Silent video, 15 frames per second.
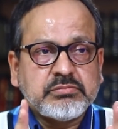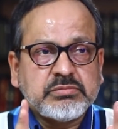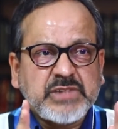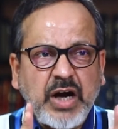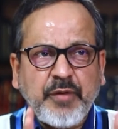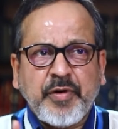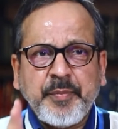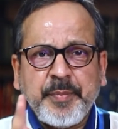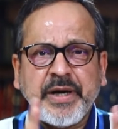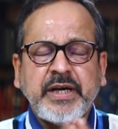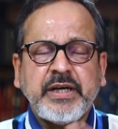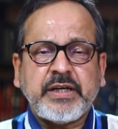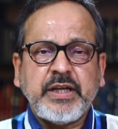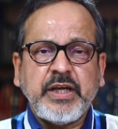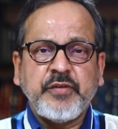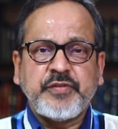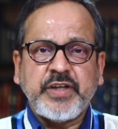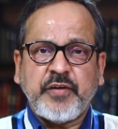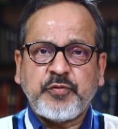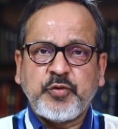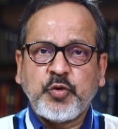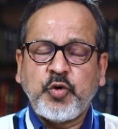government, if they
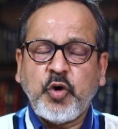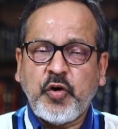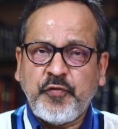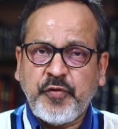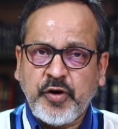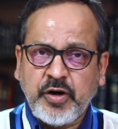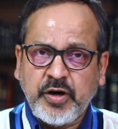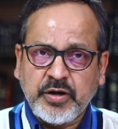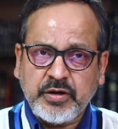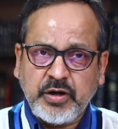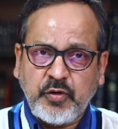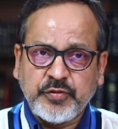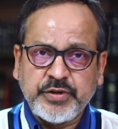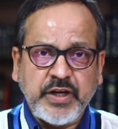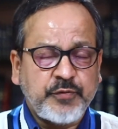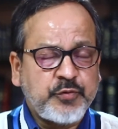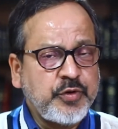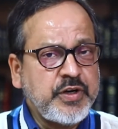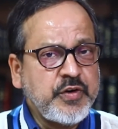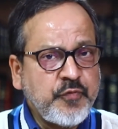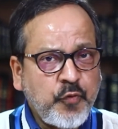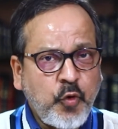have to go for, or they have to
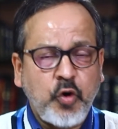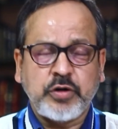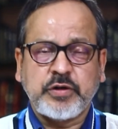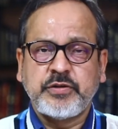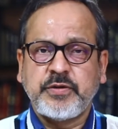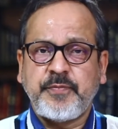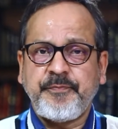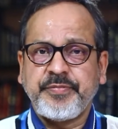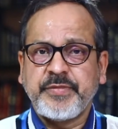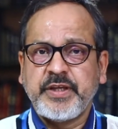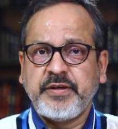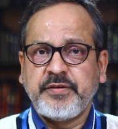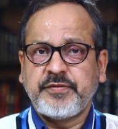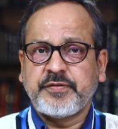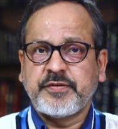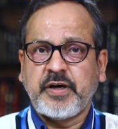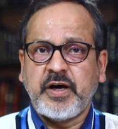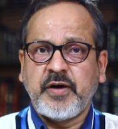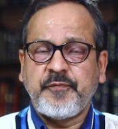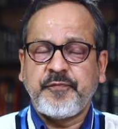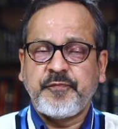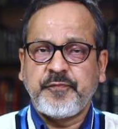invoke these
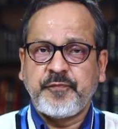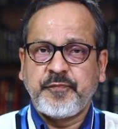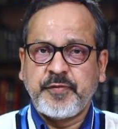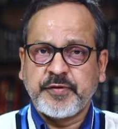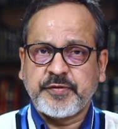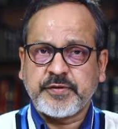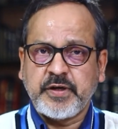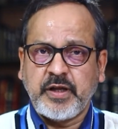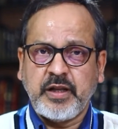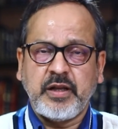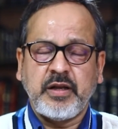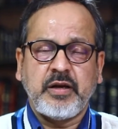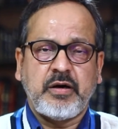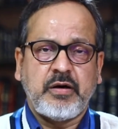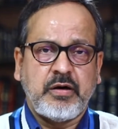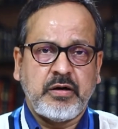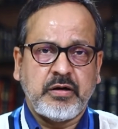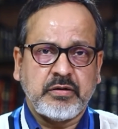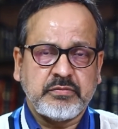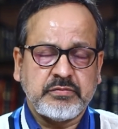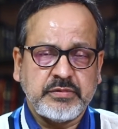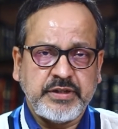fiscal
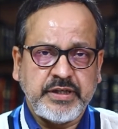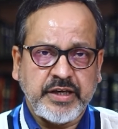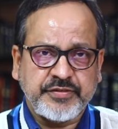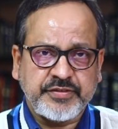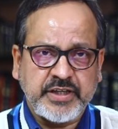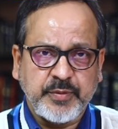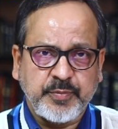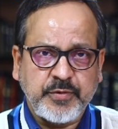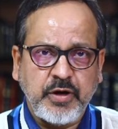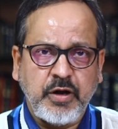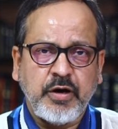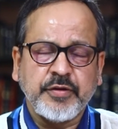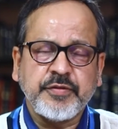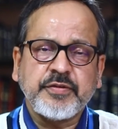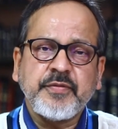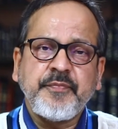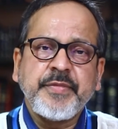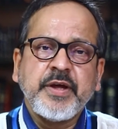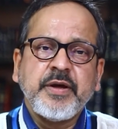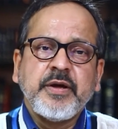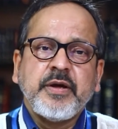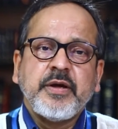or the escape clause,
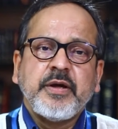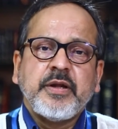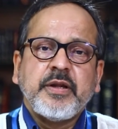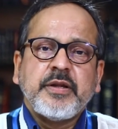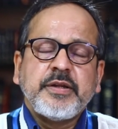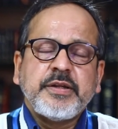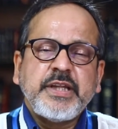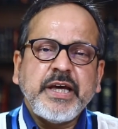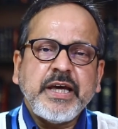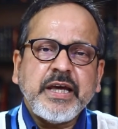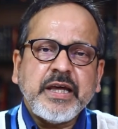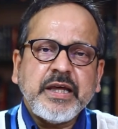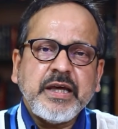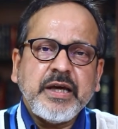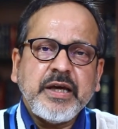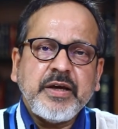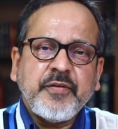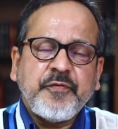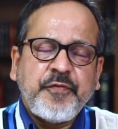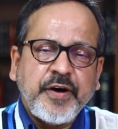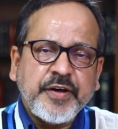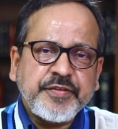they
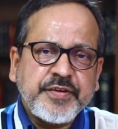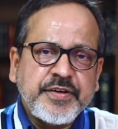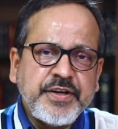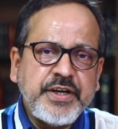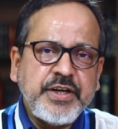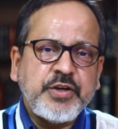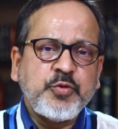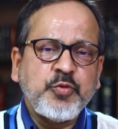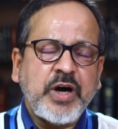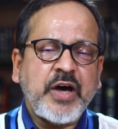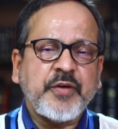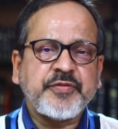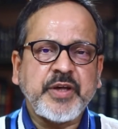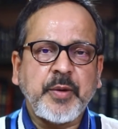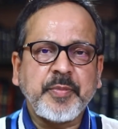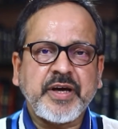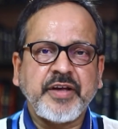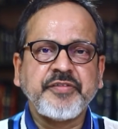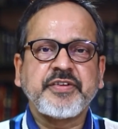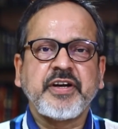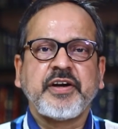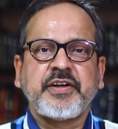first need to have some
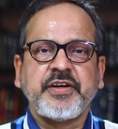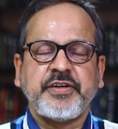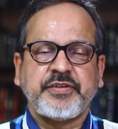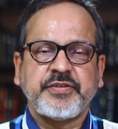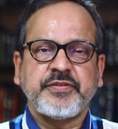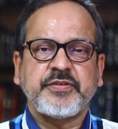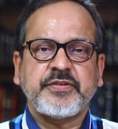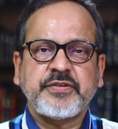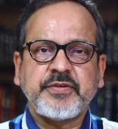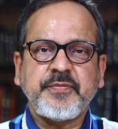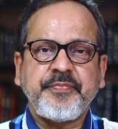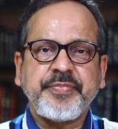consultations.